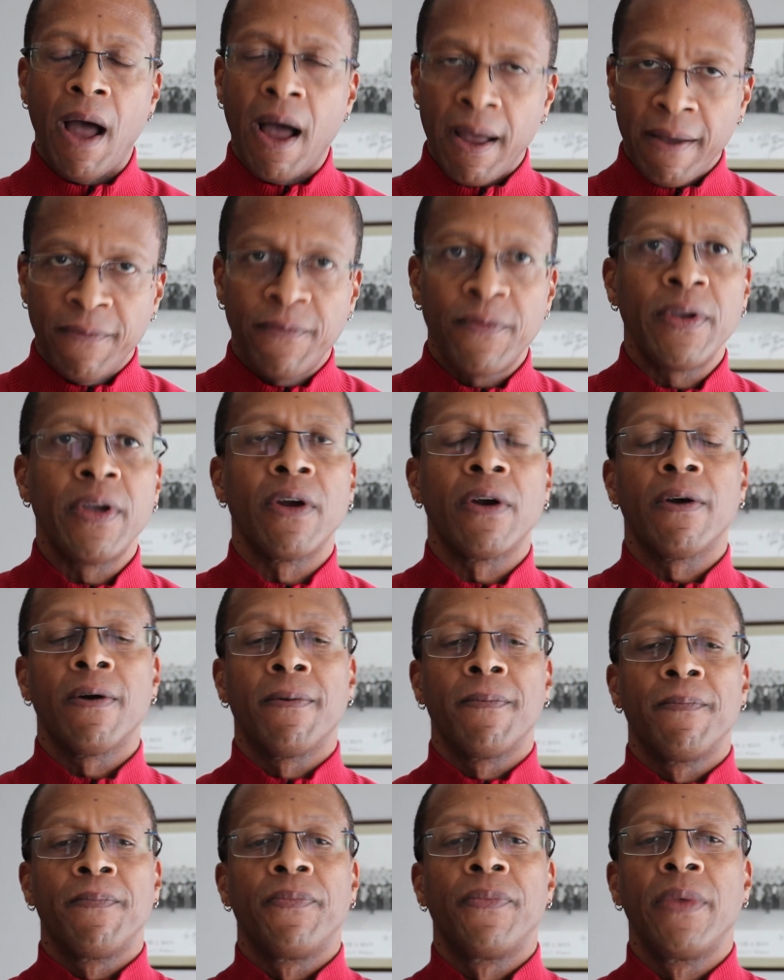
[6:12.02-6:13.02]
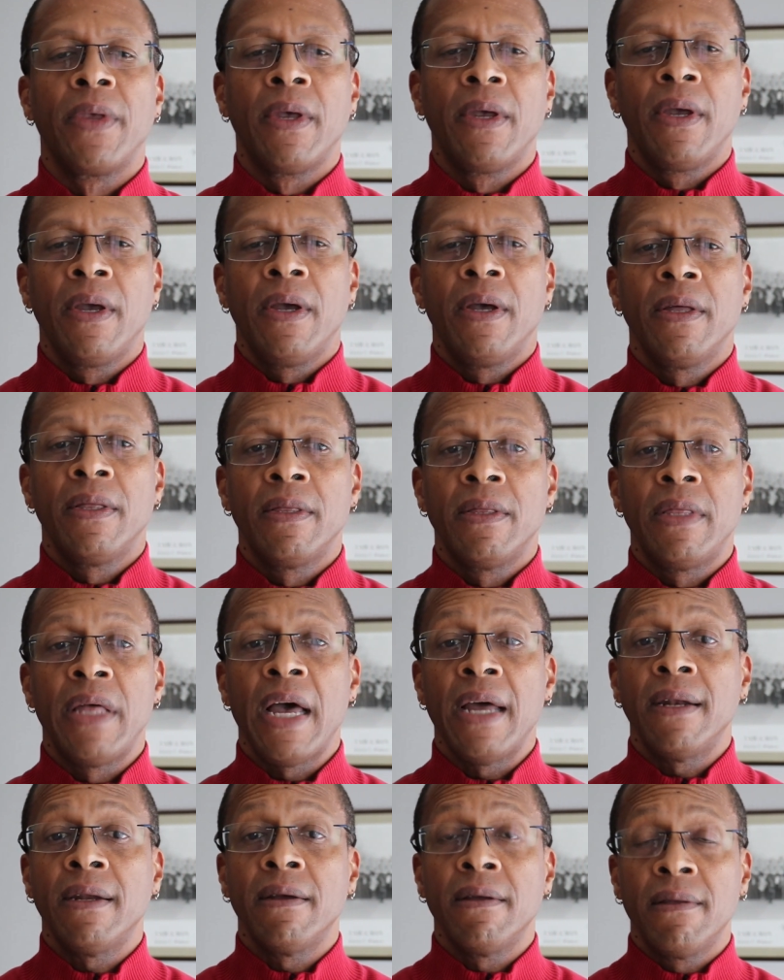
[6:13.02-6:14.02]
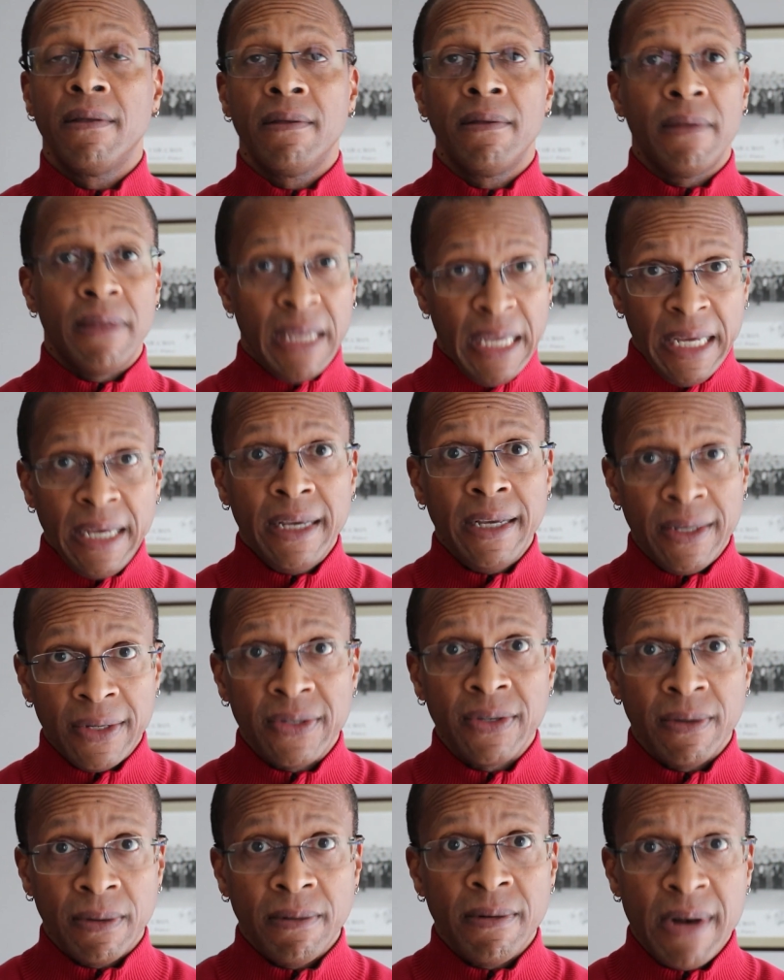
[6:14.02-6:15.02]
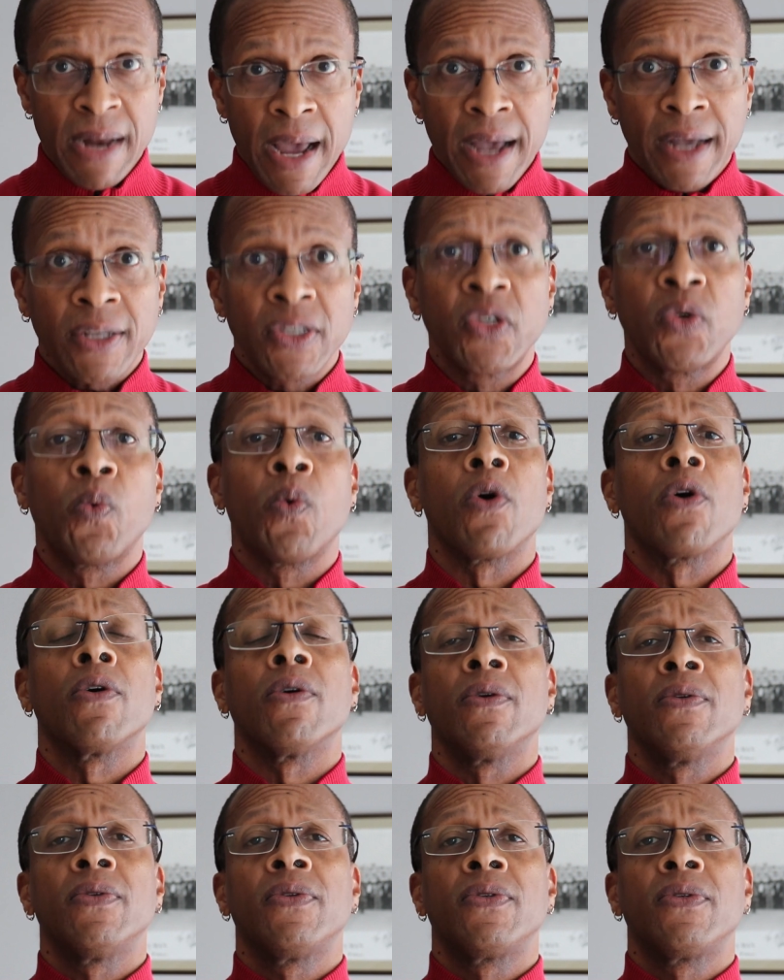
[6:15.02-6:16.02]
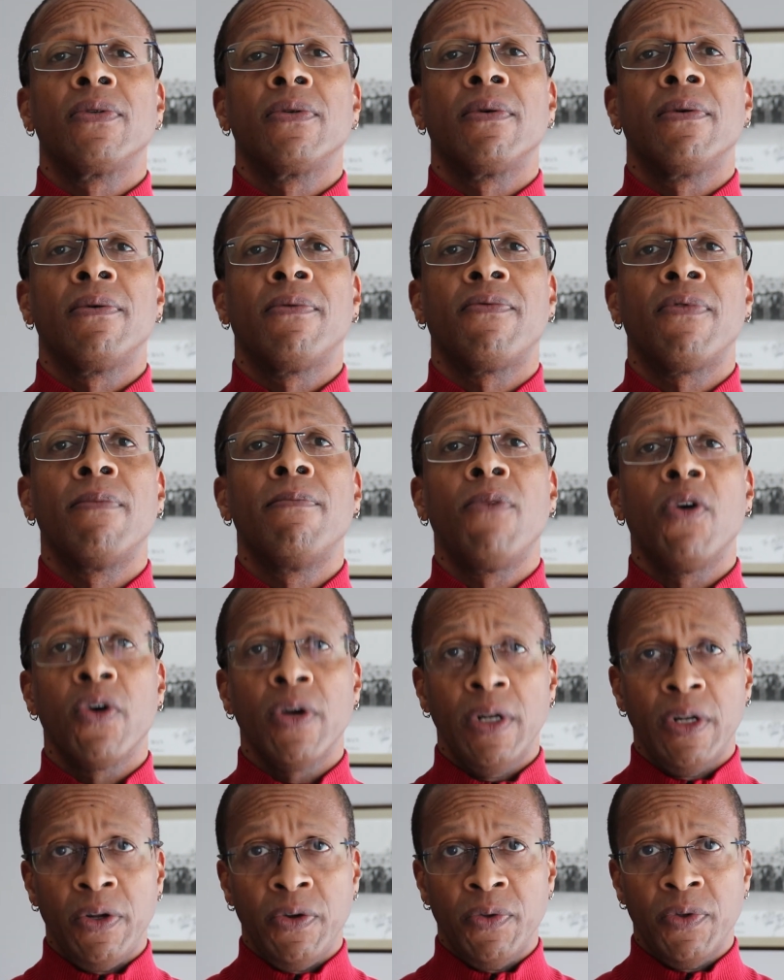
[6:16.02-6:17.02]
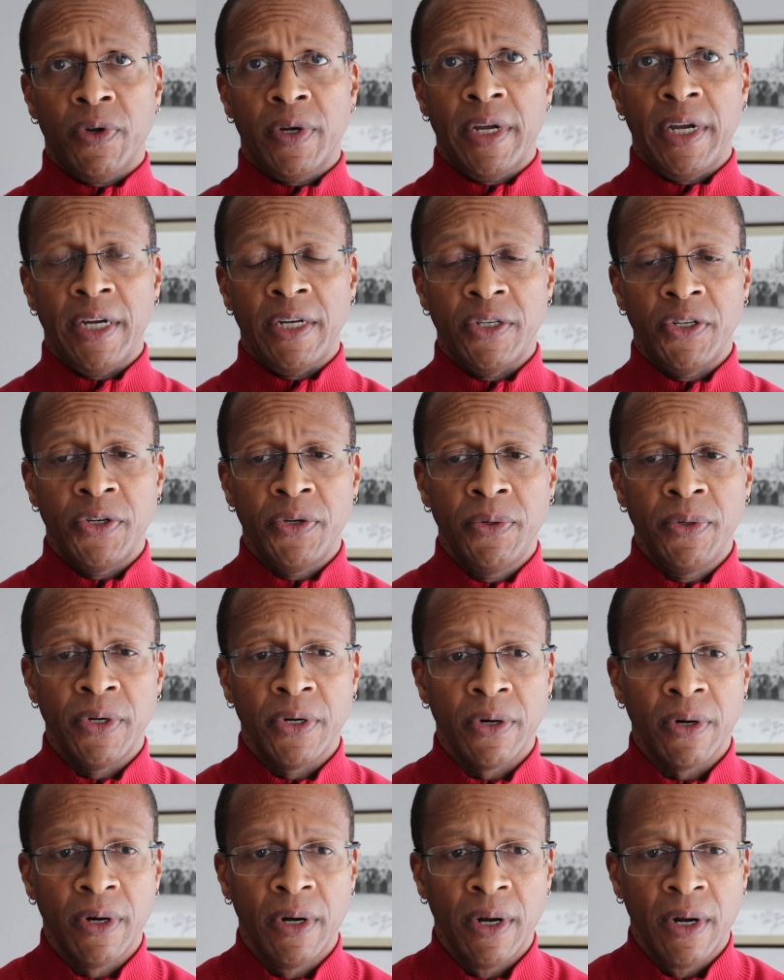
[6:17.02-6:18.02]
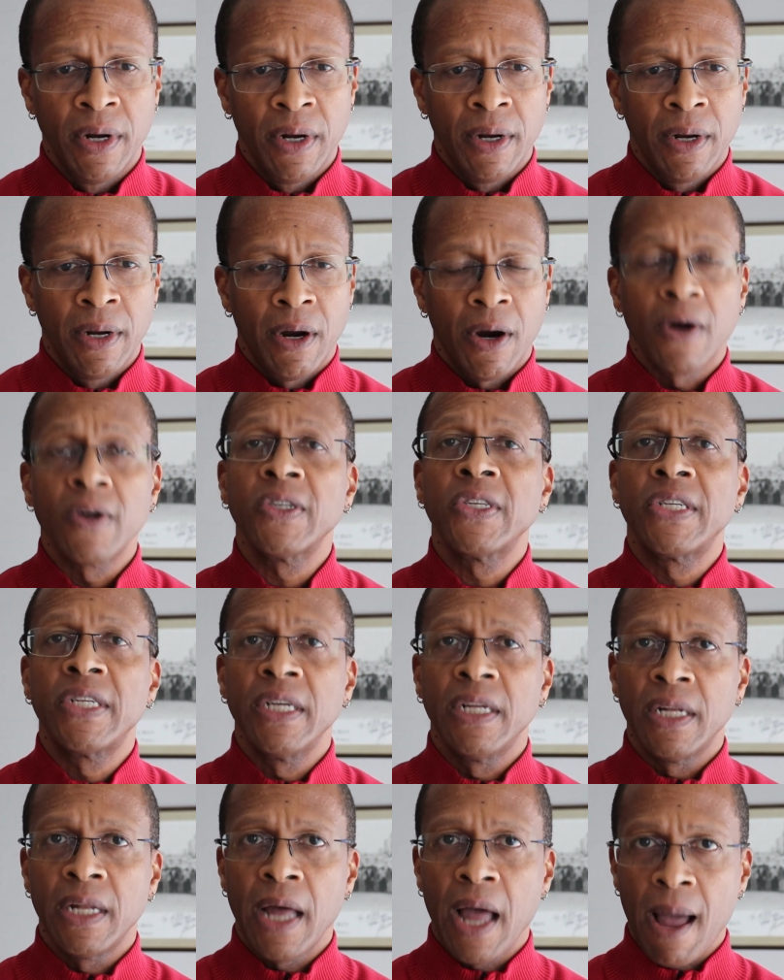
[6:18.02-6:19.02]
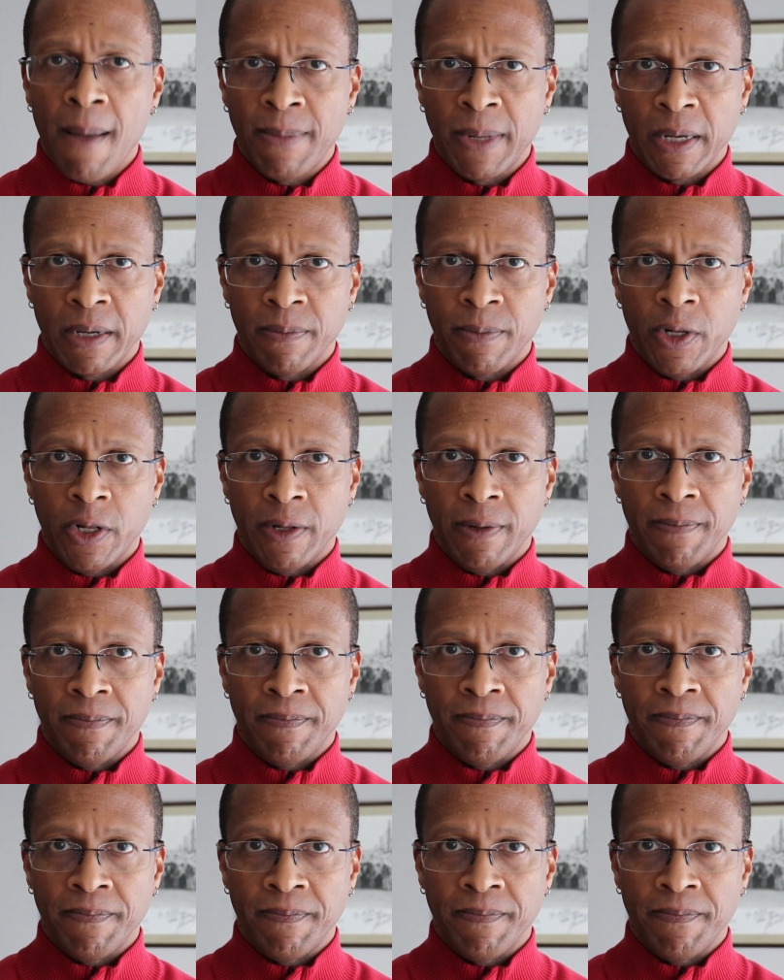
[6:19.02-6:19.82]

I fear that these next words from Martin Luther King Jr. are still applicable.